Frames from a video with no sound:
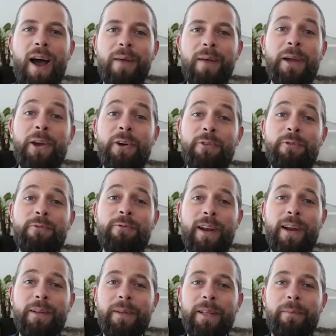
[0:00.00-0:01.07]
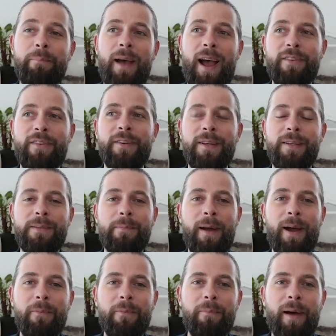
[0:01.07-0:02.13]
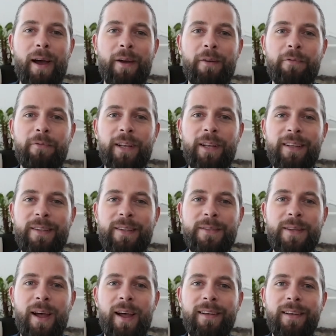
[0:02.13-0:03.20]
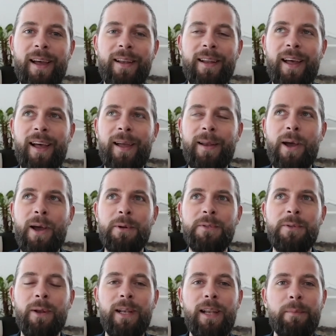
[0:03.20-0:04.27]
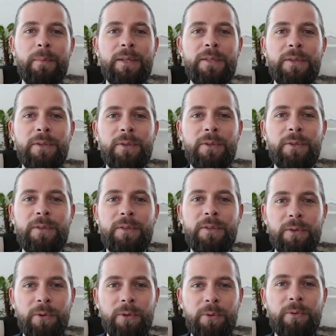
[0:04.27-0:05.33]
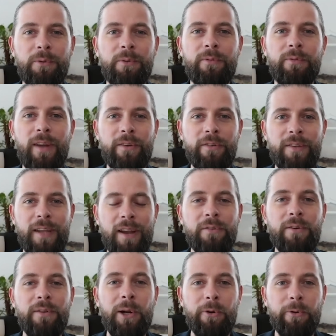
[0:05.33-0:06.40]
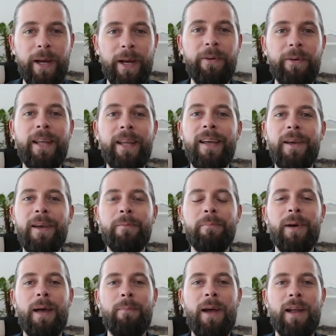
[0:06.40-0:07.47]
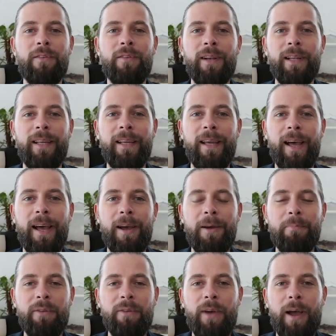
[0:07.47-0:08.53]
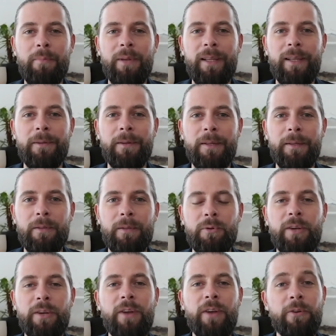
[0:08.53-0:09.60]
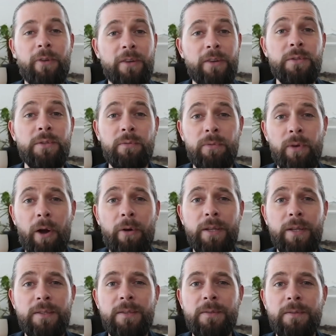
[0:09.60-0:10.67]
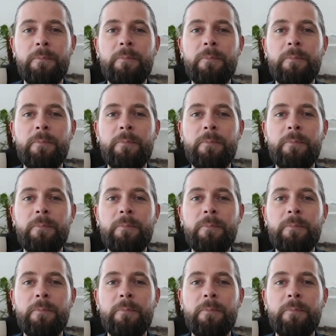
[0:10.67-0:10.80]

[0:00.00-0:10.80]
I'm incredibly passionate about biophilic design, and I know it's not limited to vegetation and greenery, but I'm actually, my family, 3 generations of florists.